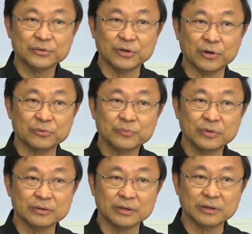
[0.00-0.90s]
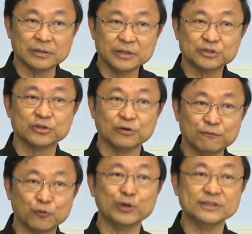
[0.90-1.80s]
the digital
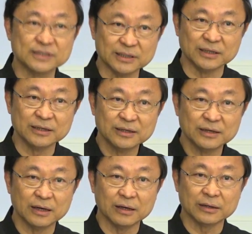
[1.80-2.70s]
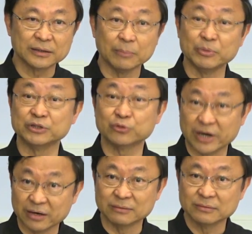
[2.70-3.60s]
fluency can be
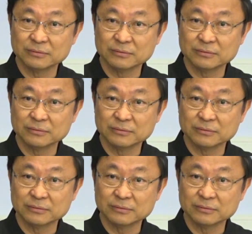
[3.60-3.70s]
trained,